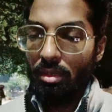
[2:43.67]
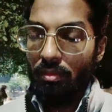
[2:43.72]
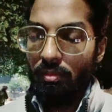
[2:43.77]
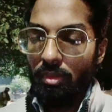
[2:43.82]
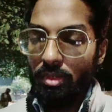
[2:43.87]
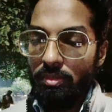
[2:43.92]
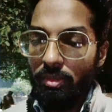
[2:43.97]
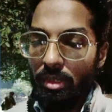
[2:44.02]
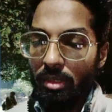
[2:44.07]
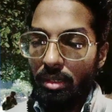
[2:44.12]

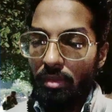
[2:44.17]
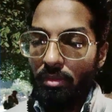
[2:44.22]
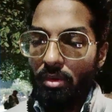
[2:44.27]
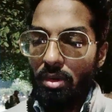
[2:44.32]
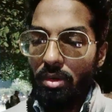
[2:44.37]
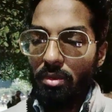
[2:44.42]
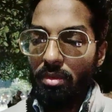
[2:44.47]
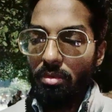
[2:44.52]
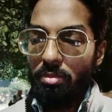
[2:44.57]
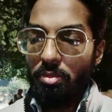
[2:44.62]
which will
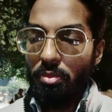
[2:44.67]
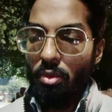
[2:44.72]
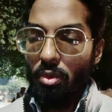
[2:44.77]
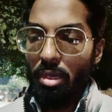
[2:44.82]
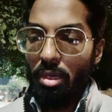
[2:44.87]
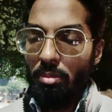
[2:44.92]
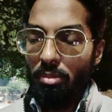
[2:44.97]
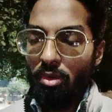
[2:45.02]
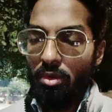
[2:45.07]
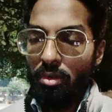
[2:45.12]
reward you
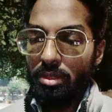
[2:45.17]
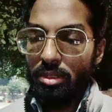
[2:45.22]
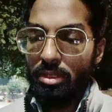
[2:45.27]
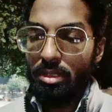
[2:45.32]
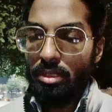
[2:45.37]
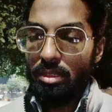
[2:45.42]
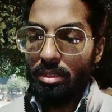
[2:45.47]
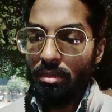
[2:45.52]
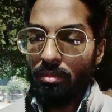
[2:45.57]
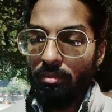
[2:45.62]

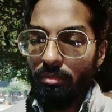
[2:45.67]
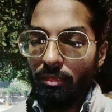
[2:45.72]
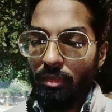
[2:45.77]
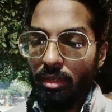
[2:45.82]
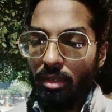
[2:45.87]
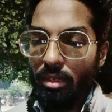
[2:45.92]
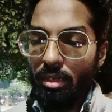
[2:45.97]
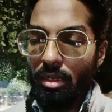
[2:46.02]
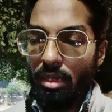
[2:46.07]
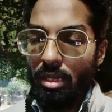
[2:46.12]
Pokemons
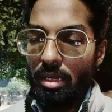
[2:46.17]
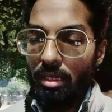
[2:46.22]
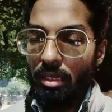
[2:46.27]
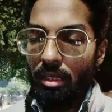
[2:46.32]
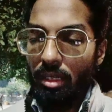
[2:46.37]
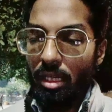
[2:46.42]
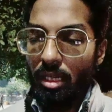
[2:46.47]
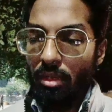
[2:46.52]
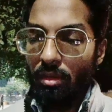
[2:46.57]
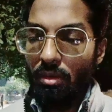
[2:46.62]

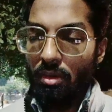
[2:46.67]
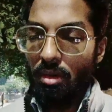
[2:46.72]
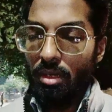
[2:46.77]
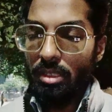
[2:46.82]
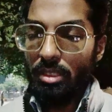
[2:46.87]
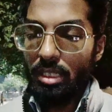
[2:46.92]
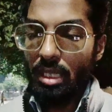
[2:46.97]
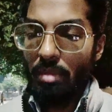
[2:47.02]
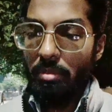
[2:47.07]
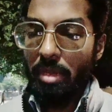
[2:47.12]
and King
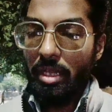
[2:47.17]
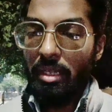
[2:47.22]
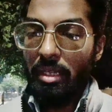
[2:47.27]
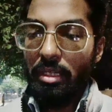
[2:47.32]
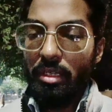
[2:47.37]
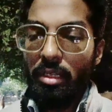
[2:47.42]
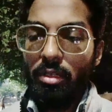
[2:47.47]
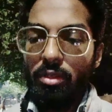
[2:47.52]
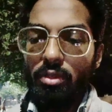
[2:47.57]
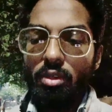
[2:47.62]
Rocks and
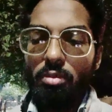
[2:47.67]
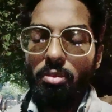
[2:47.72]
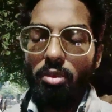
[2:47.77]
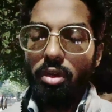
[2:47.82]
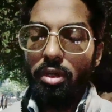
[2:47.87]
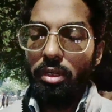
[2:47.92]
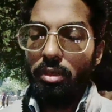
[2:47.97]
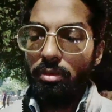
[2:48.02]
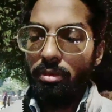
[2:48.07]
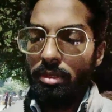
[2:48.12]
Magnetic Lure
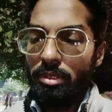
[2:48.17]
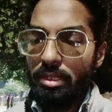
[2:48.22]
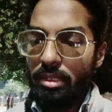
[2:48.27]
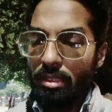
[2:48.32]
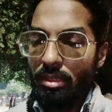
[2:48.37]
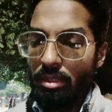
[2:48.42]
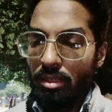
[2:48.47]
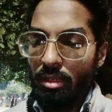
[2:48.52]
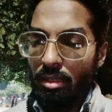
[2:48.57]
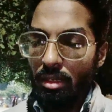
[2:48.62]
modules.
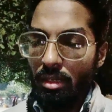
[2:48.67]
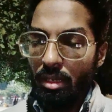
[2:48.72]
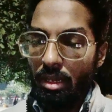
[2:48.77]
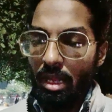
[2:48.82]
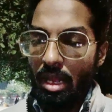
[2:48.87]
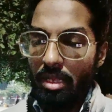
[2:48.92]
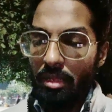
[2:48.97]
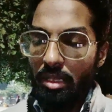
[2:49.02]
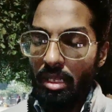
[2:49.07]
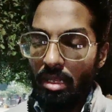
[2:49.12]

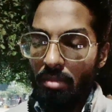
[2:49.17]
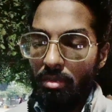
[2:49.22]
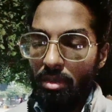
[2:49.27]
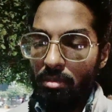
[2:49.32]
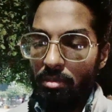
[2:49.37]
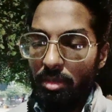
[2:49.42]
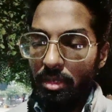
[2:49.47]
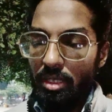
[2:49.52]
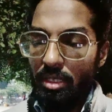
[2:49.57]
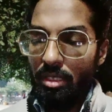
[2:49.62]
And there
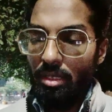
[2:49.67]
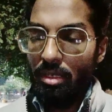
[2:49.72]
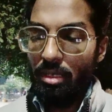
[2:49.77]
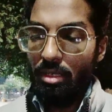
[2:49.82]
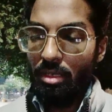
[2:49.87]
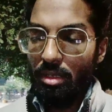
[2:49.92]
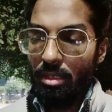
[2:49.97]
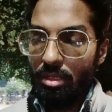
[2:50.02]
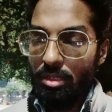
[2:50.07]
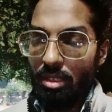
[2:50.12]
will be
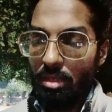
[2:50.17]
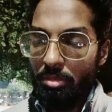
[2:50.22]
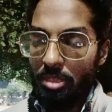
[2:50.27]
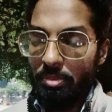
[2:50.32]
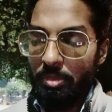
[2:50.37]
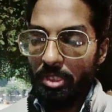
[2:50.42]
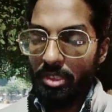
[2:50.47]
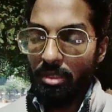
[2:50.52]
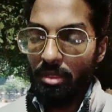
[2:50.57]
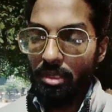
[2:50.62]
some
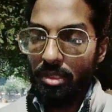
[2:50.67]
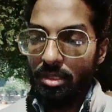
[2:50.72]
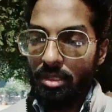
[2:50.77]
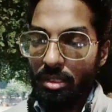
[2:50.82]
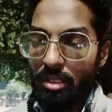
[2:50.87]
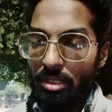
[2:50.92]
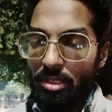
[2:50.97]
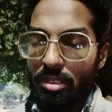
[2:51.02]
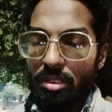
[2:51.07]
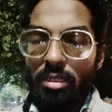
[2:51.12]
special
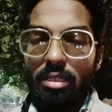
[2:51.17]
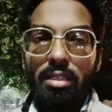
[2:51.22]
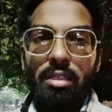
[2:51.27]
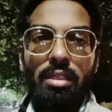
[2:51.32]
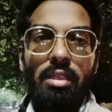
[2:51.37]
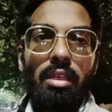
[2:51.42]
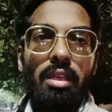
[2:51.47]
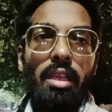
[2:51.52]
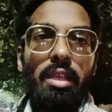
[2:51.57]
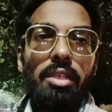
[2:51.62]
research
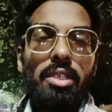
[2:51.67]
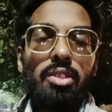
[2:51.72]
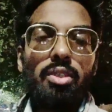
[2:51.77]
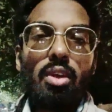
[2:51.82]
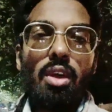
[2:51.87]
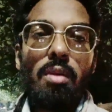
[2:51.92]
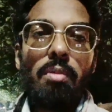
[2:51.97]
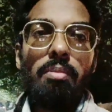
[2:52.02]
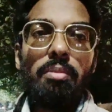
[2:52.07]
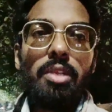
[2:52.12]
in the
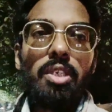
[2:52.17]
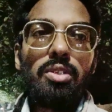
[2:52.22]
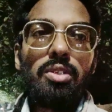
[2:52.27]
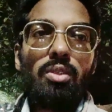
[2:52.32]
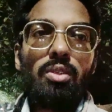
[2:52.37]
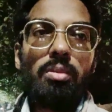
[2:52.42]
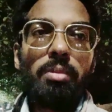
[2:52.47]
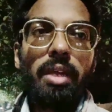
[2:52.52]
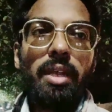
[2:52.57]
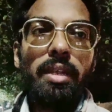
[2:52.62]
shop. Be
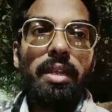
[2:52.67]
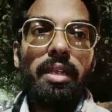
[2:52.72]
sure to buy